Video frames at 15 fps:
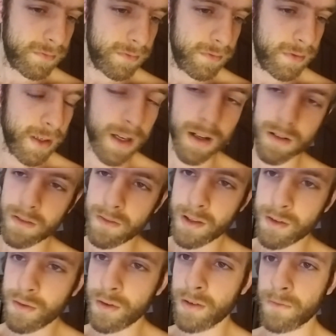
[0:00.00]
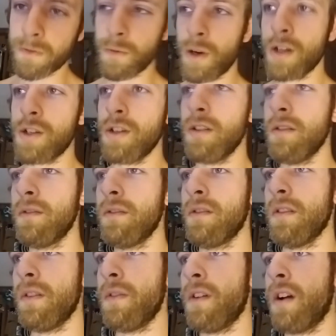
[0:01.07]
yeah, thank you again for watching.
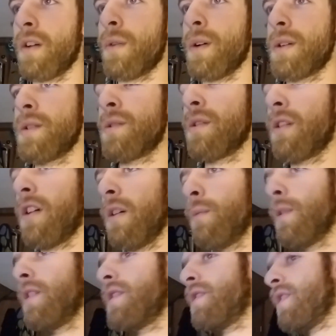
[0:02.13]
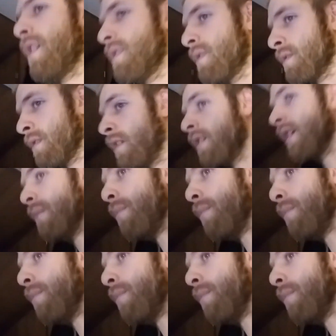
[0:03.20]
If you got questions or comments, chances are I'll get